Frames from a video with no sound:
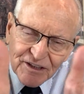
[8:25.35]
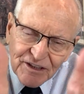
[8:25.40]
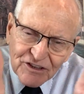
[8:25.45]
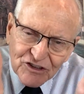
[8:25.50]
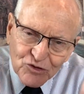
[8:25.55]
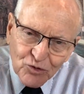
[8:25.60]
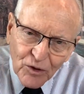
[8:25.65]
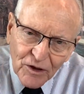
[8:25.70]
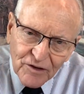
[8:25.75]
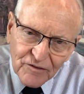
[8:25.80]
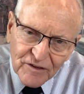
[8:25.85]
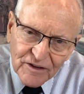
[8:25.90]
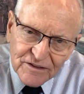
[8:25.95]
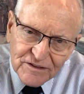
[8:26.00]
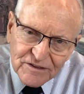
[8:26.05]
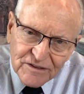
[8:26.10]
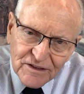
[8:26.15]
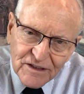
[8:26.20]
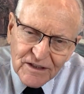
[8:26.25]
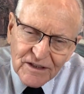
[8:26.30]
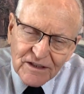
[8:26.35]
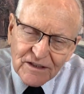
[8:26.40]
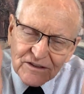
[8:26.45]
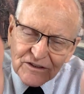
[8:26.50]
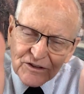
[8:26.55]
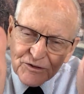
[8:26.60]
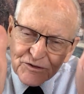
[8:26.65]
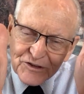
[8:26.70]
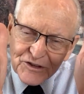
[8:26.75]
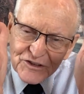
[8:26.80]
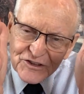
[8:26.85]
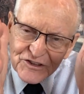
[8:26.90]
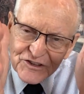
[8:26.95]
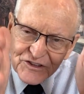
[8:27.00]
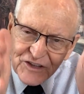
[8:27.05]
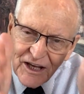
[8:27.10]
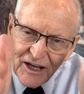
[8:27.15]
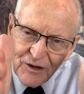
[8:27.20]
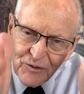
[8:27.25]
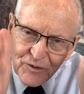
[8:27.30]
each one of us. So just
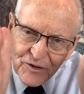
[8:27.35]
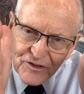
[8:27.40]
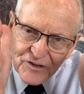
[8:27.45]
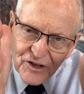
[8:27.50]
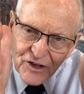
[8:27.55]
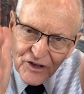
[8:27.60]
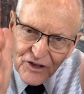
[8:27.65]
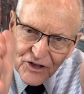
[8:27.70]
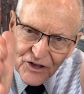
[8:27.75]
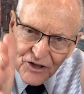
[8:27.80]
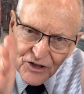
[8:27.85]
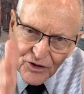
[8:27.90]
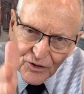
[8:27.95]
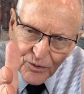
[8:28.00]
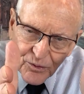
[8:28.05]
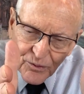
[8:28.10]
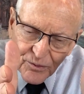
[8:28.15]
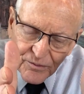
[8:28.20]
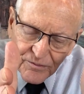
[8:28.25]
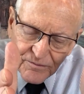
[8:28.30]
stay with you.